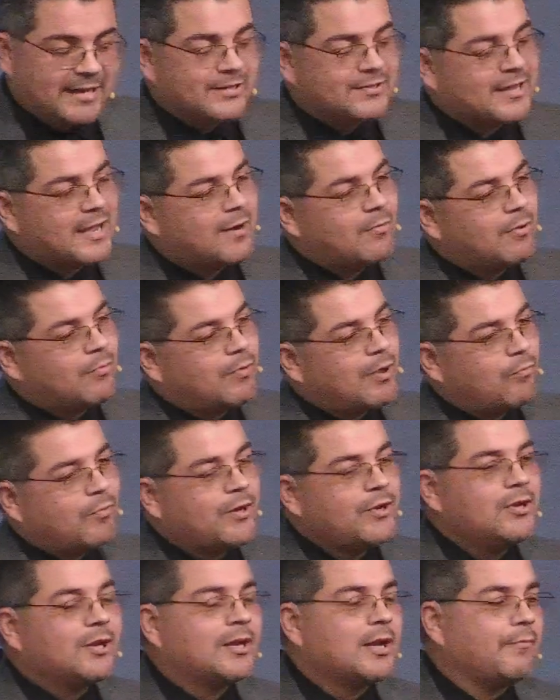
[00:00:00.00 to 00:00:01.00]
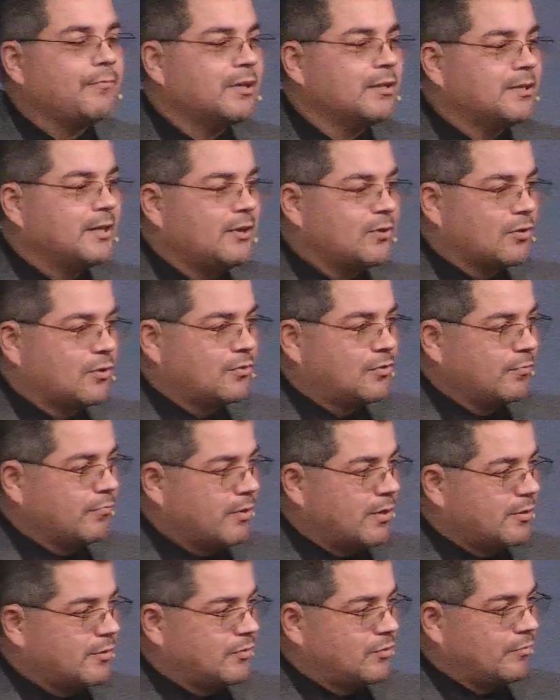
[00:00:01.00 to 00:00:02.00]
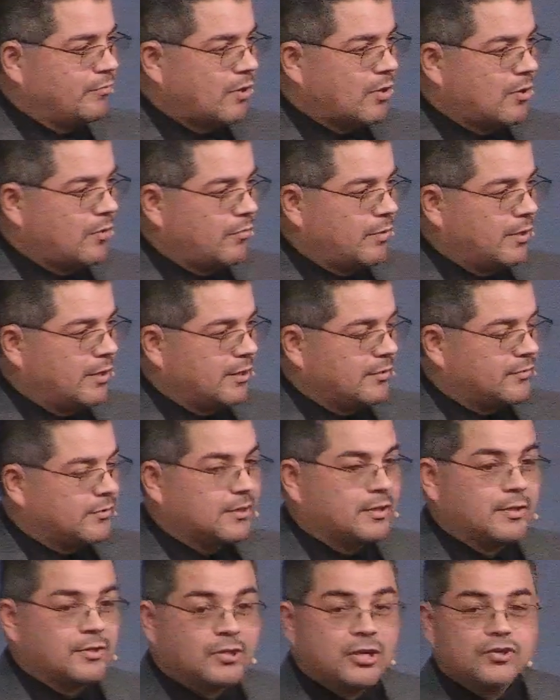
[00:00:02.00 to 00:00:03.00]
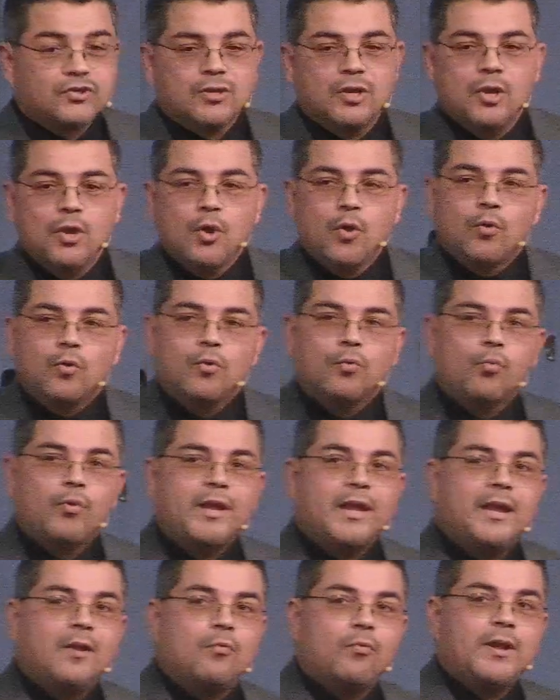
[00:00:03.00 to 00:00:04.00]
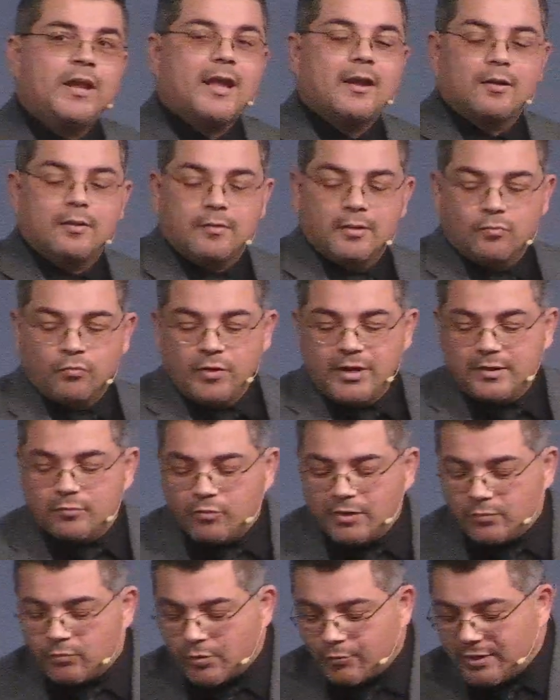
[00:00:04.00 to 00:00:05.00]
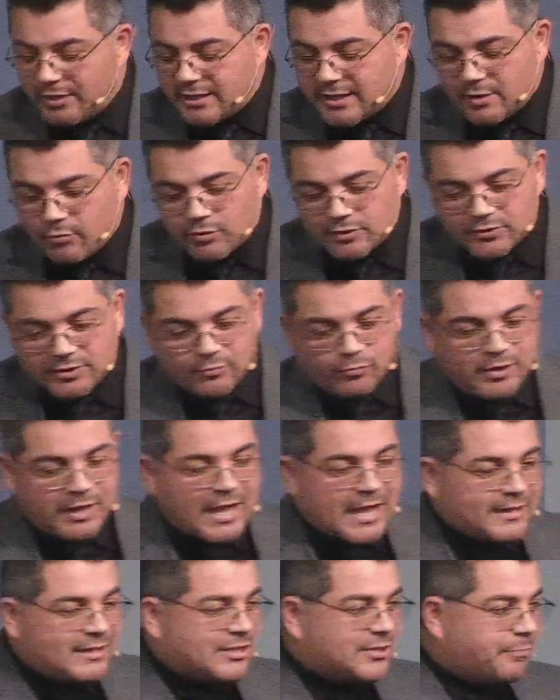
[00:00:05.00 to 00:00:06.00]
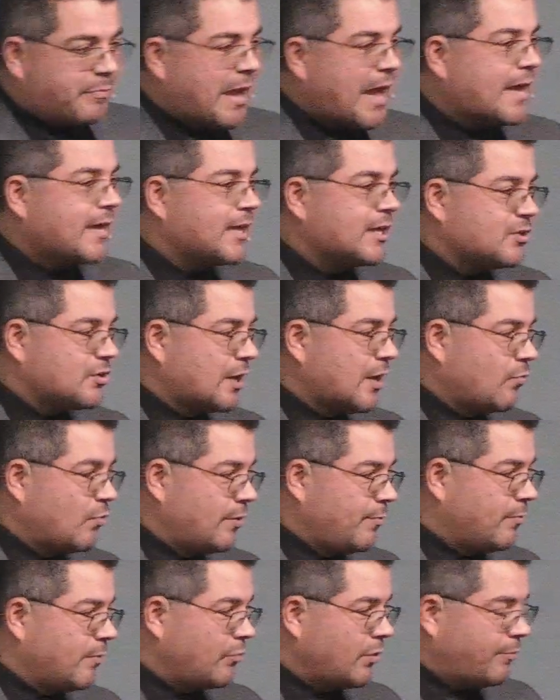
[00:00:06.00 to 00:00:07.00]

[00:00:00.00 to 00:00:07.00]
I decided, well, why don't you come to dinner tomorrow, tomorrow with us? Because we, we, uh, we, we, what we did was we had this package that